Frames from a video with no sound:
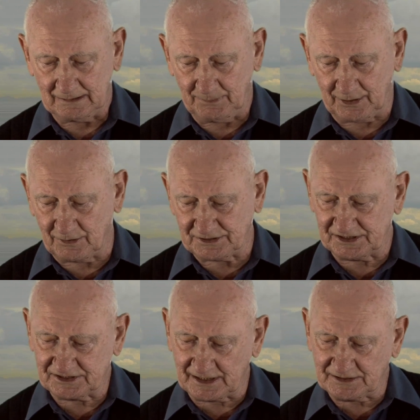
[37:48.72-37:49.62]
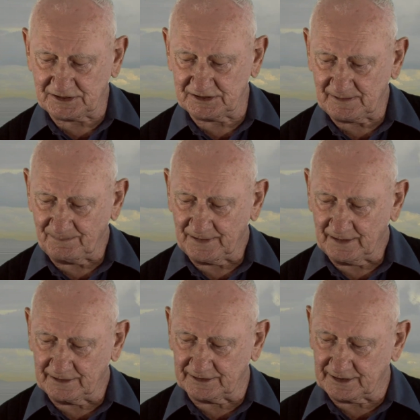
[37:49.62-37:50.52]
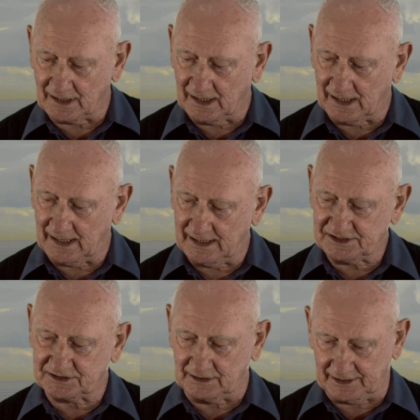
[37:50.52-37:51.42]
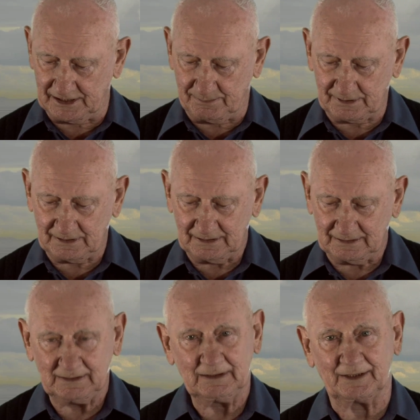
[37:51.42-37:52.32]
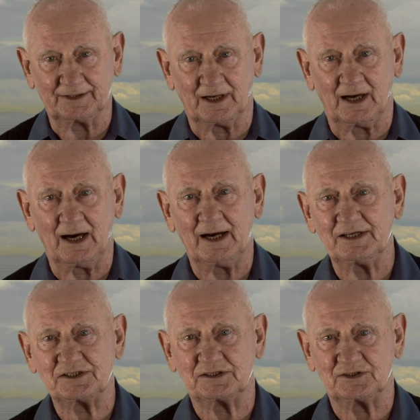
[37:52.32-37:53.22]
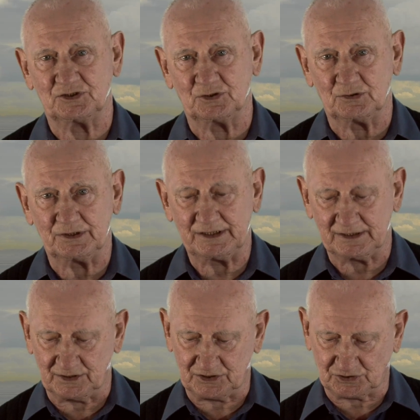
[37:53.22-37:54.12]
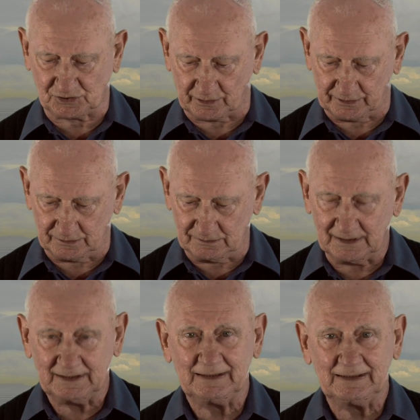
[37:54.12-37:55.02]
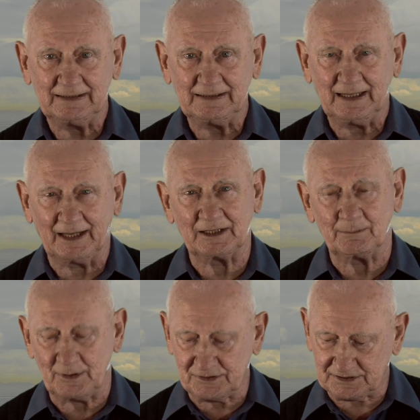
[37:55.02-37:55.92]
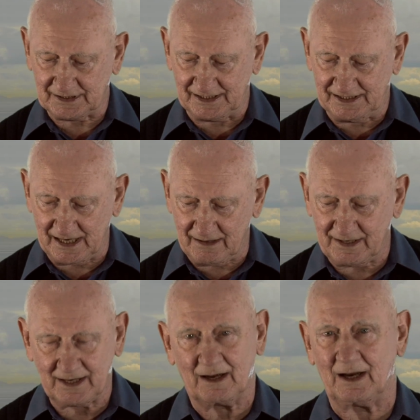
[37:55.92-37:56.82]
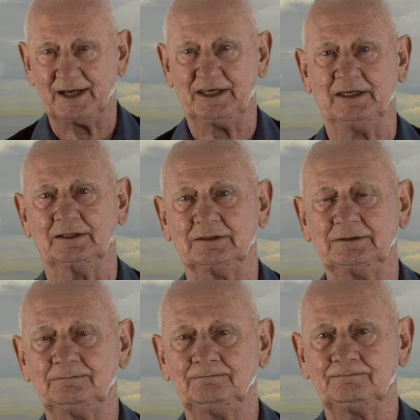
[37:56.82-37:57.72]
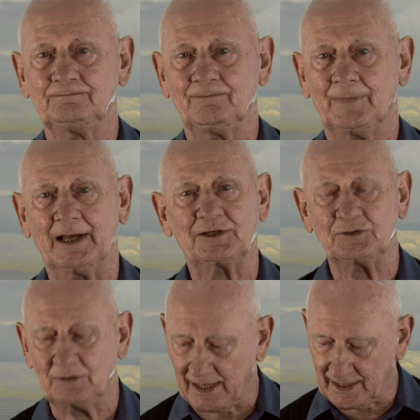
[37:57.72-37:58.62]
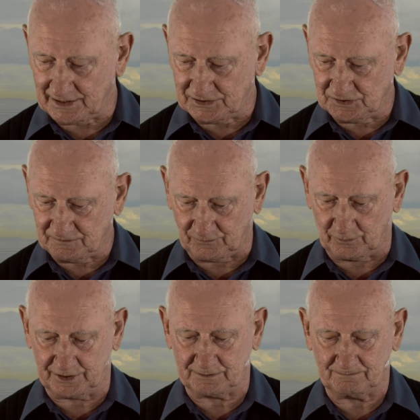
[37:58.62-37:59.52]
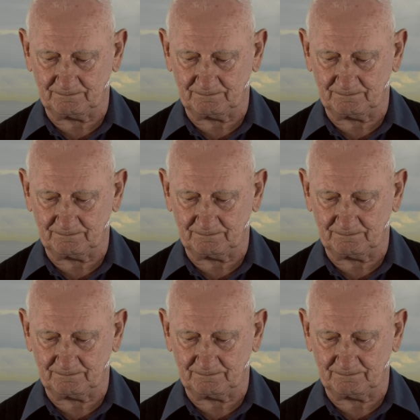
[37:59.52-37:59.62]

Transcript: because it senses that the highest labour and the highest joy and sorrow and the most daring ideal are too large for it.